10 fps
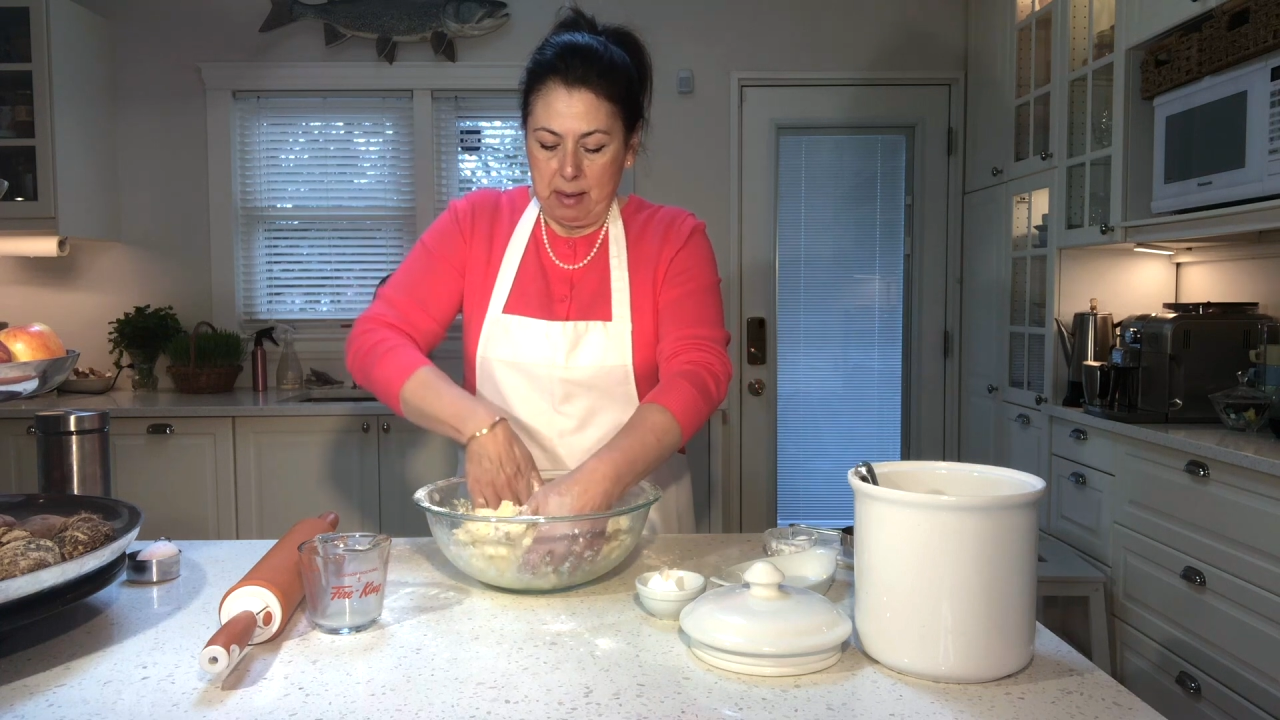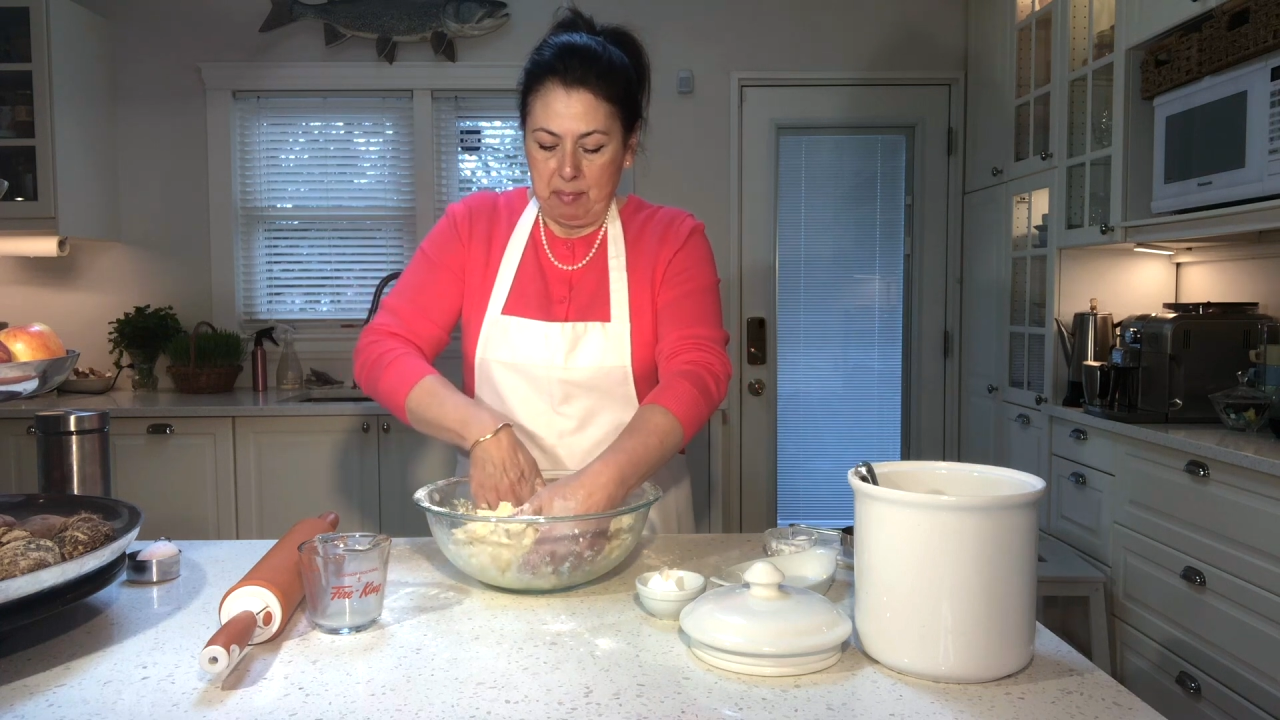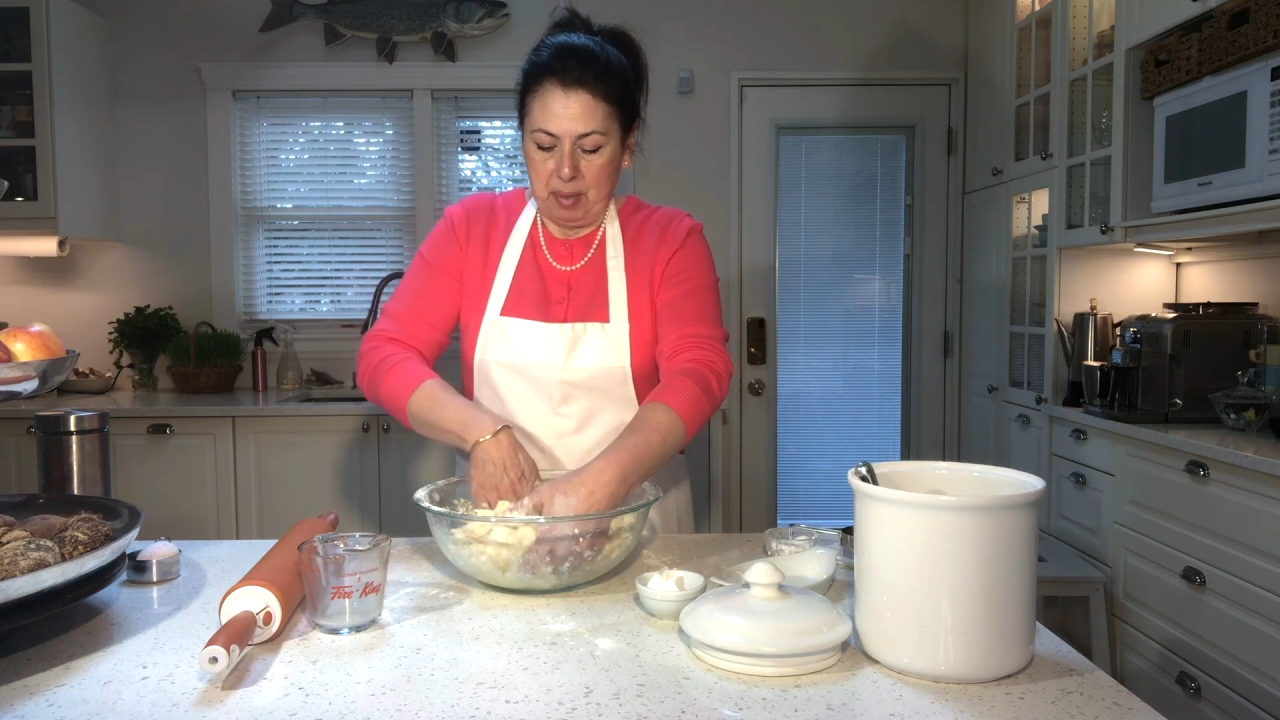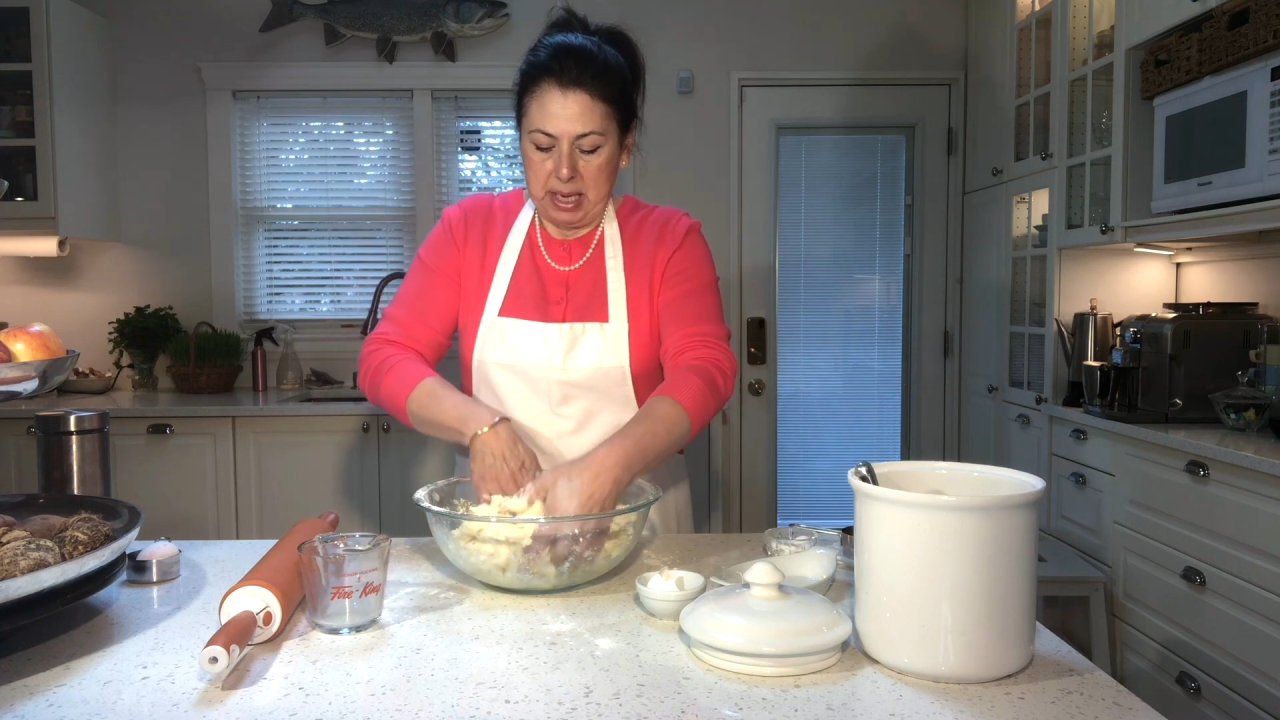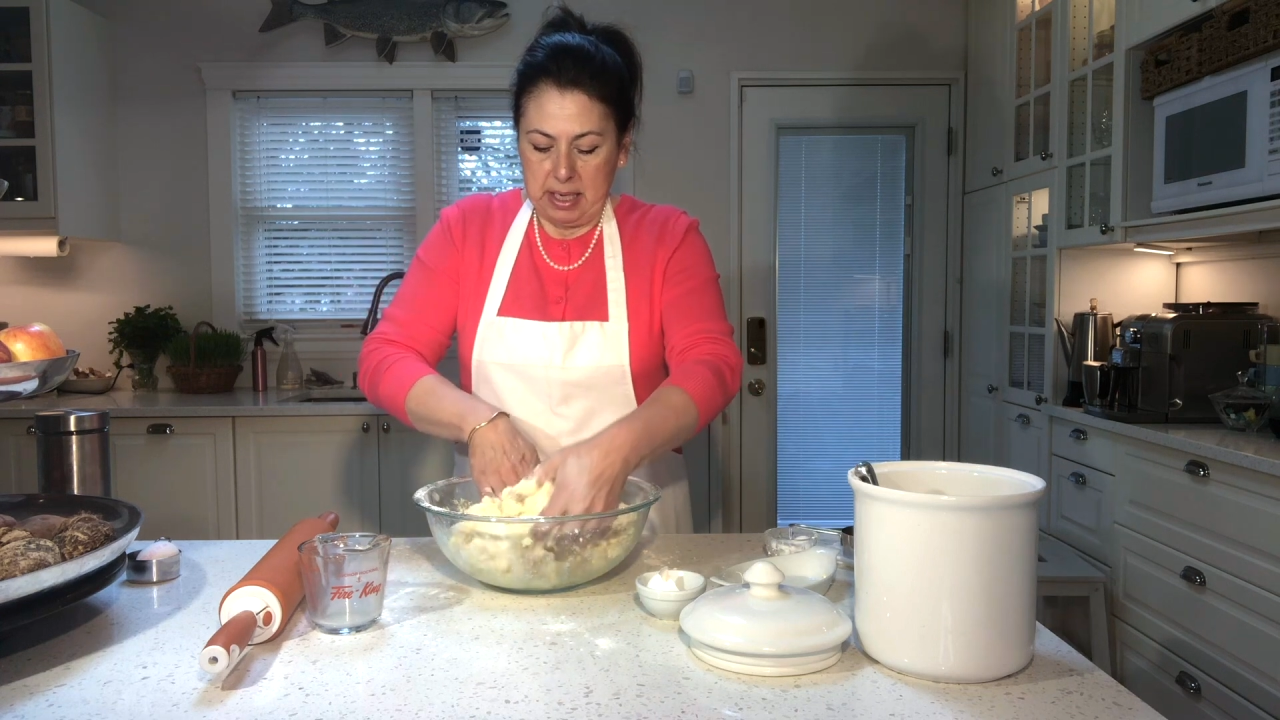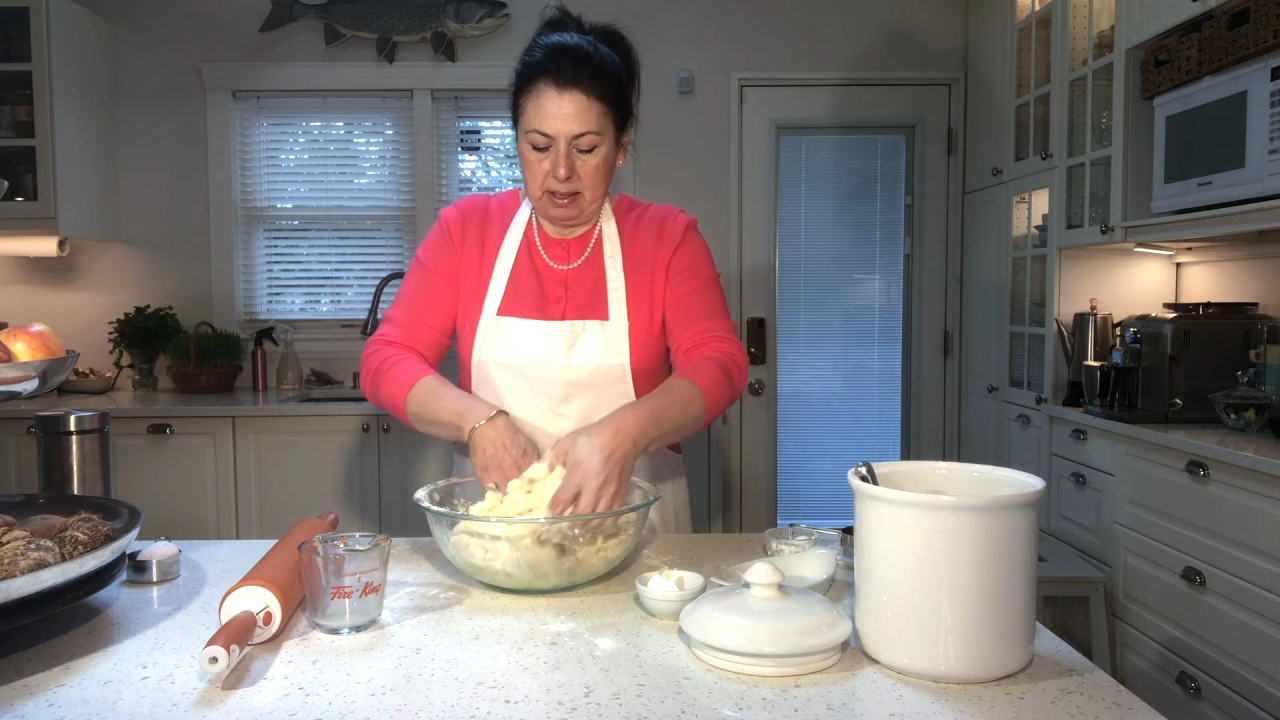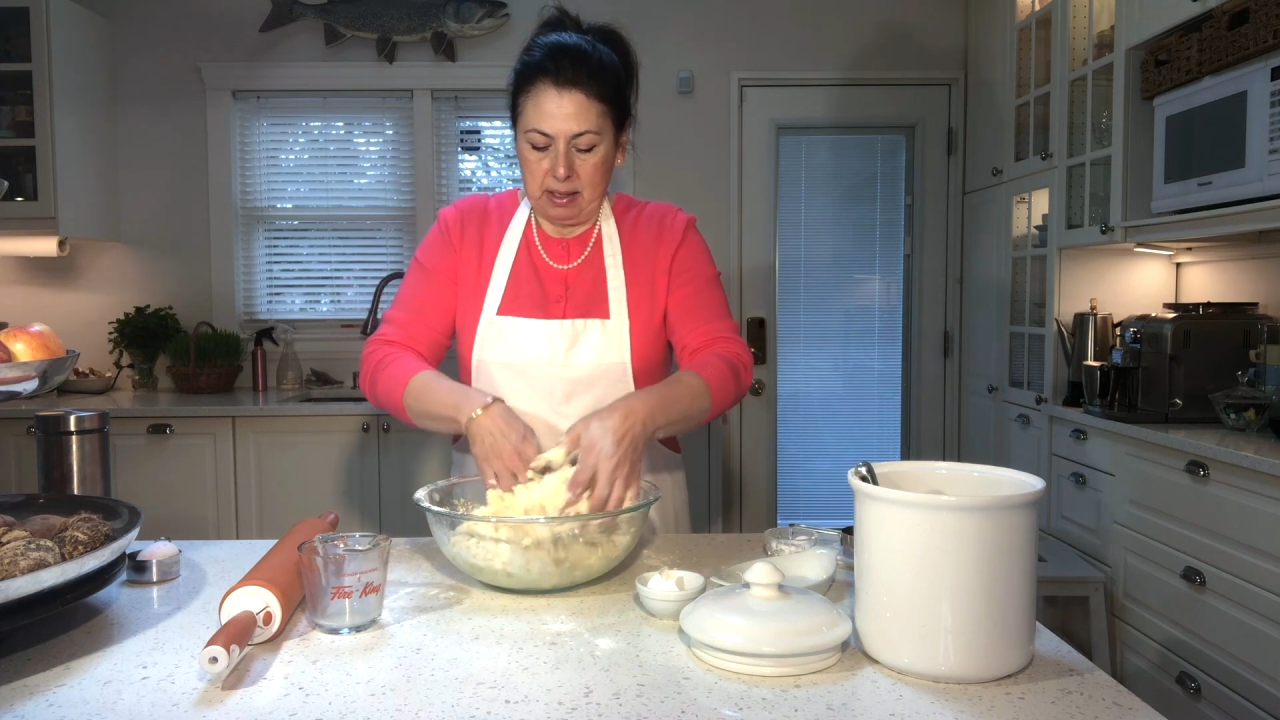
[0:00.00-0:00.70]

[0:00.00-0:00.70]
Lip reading: But